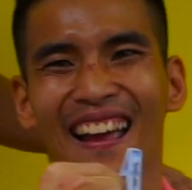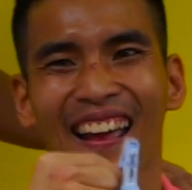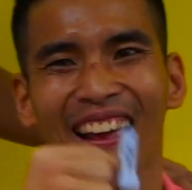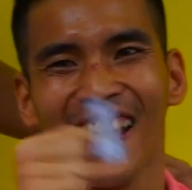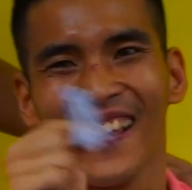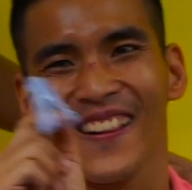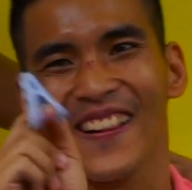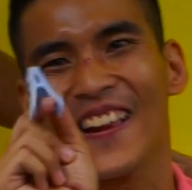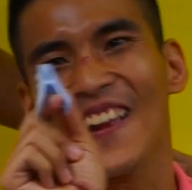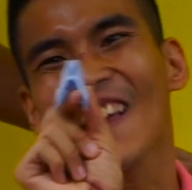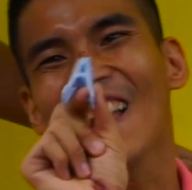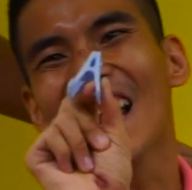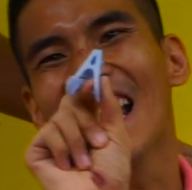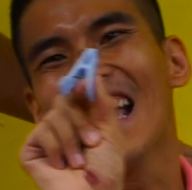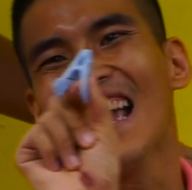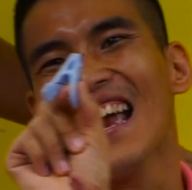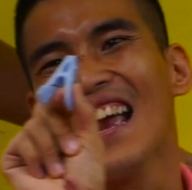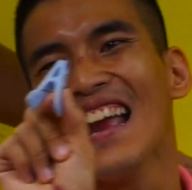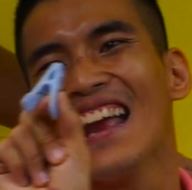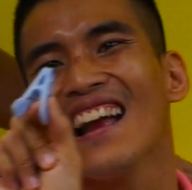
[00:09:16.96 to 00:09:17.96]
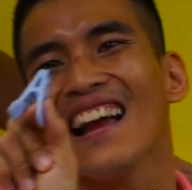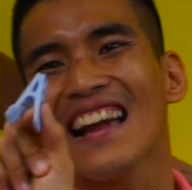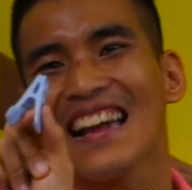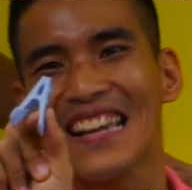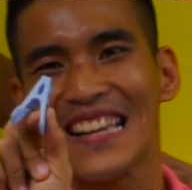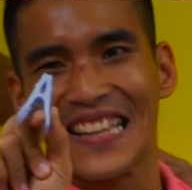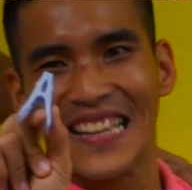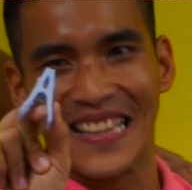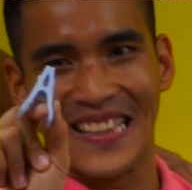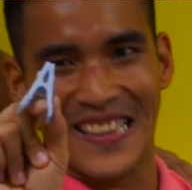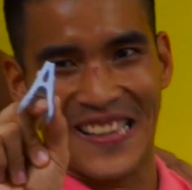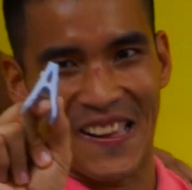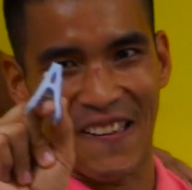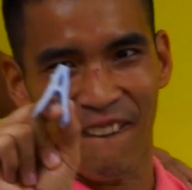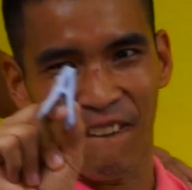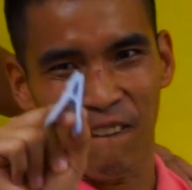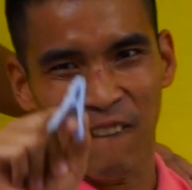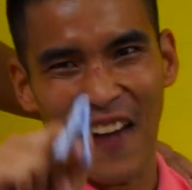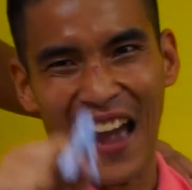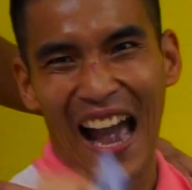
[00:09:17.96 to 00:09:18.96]
They have many activities
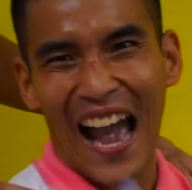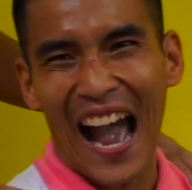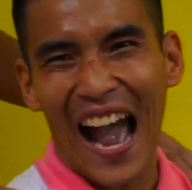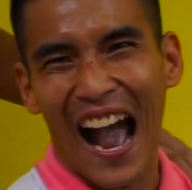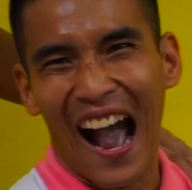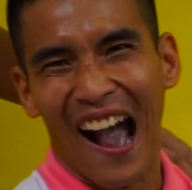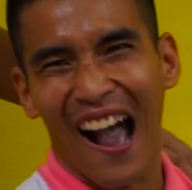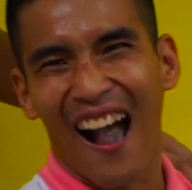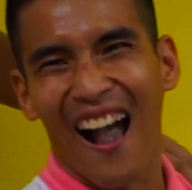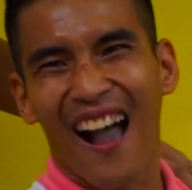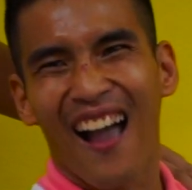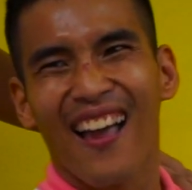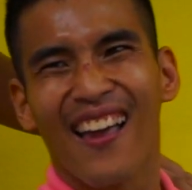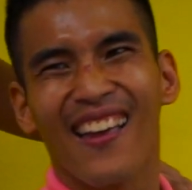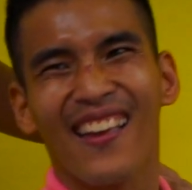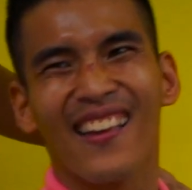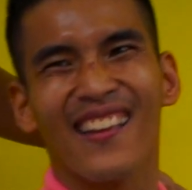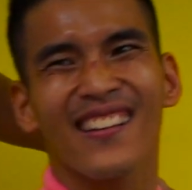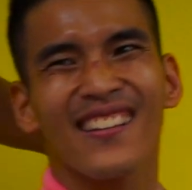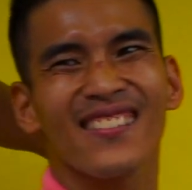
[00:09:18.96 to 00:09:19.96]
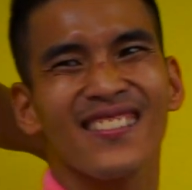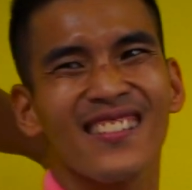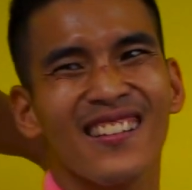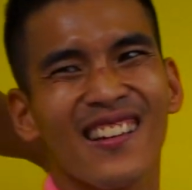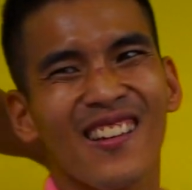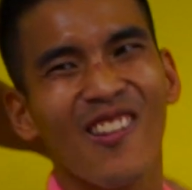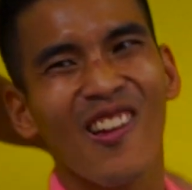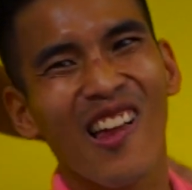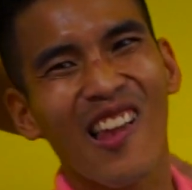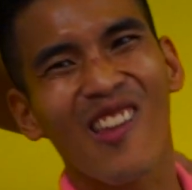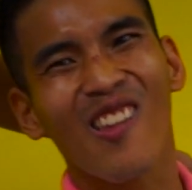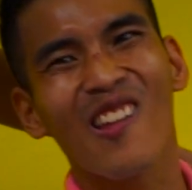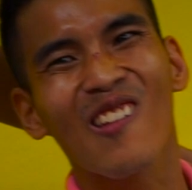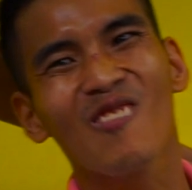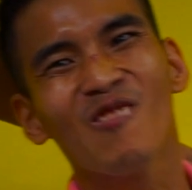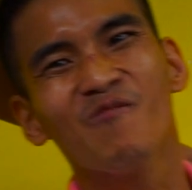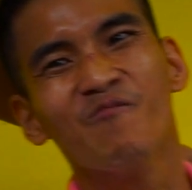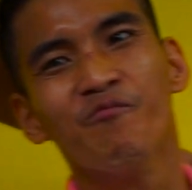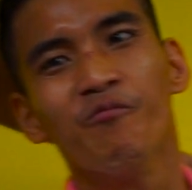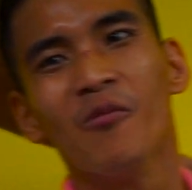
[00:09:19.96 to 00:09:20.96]
at the center. They do physical
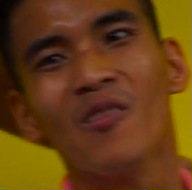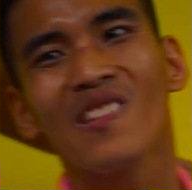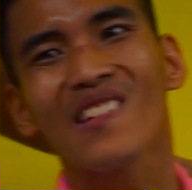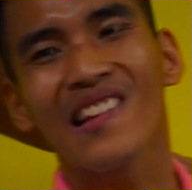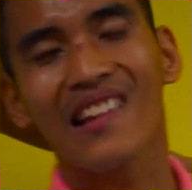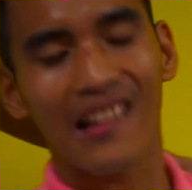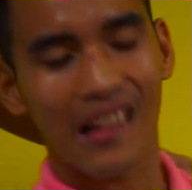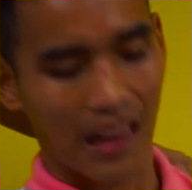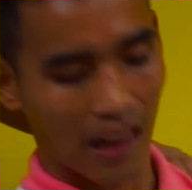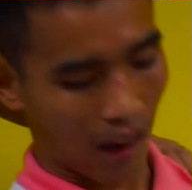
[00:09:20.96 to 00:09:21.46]
therapy and have